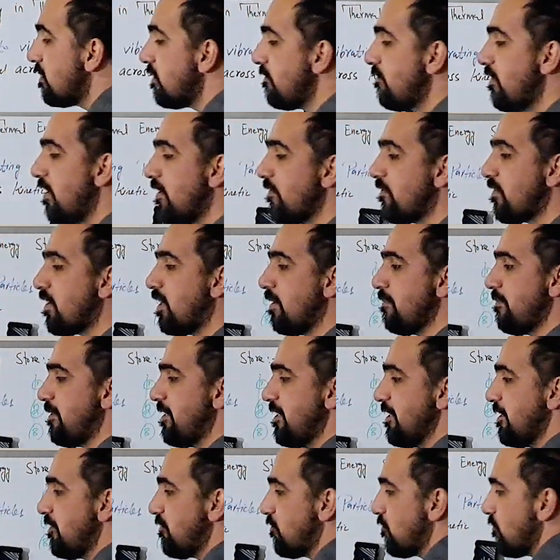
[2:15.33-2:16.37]
the way from
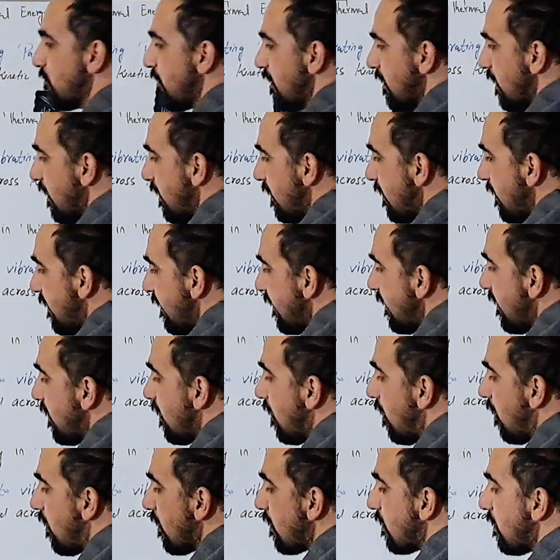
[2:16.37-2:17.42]
here to here
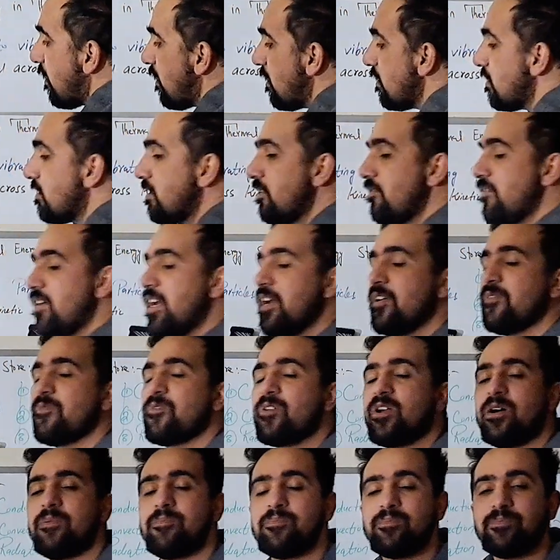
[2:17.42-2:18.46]
or all the way
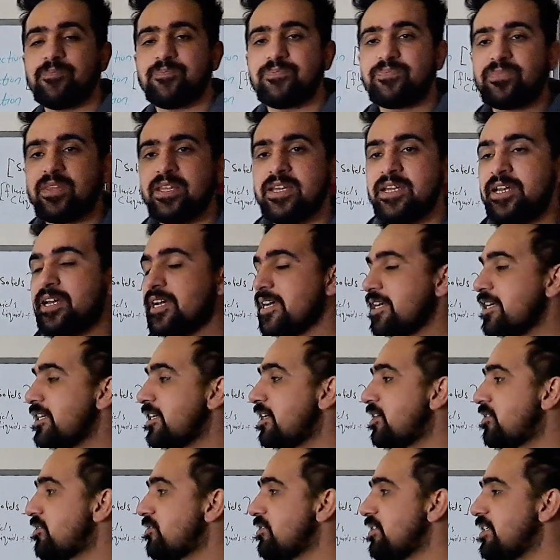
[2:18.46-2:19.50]
from
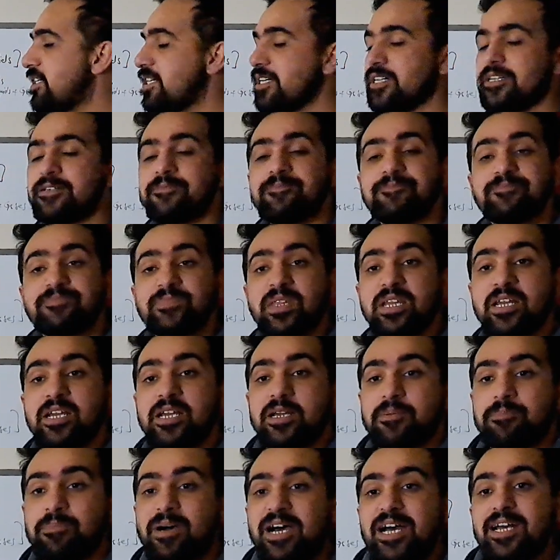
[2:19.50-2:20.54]
here to here.
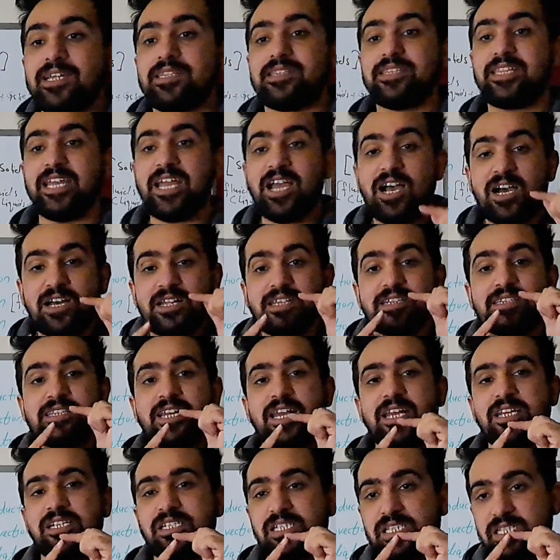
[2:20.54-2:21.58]
But
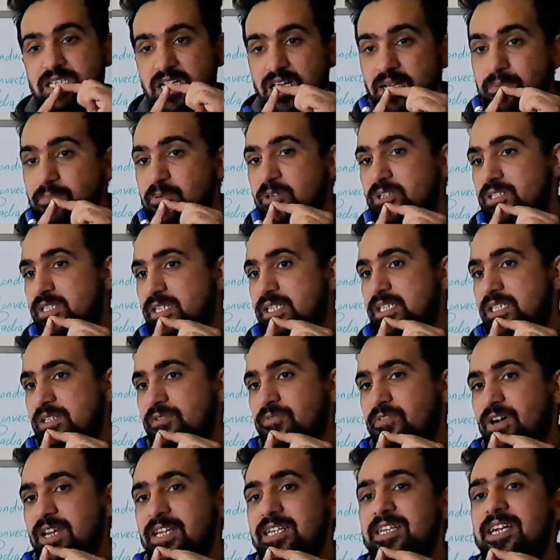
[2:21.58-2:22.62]
they still possess
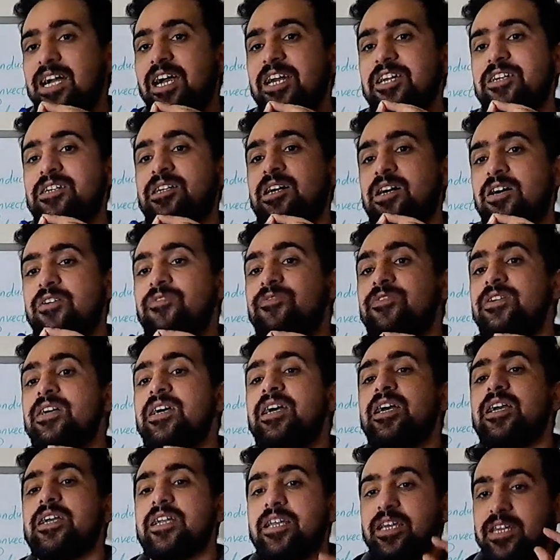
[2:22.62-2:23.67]
one kind of
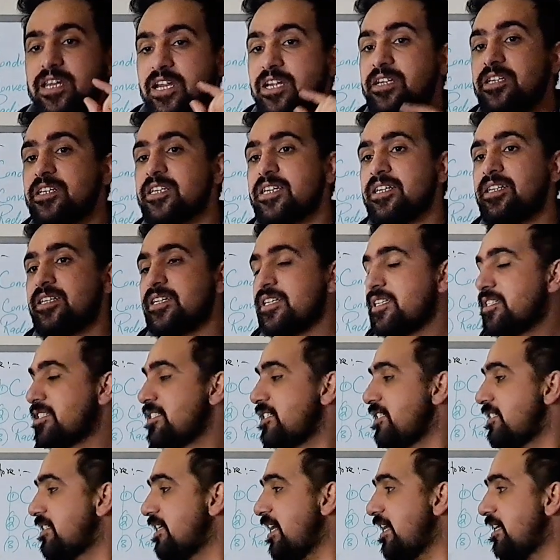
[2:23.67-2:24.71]
kinetic
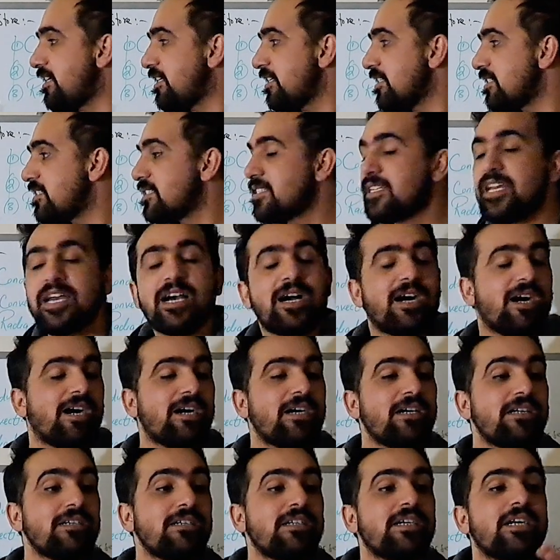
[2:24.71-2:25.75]
energy, that is they
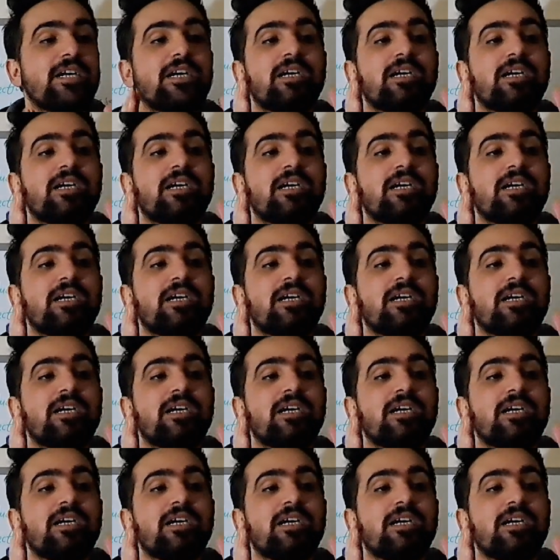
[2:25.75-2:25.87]
are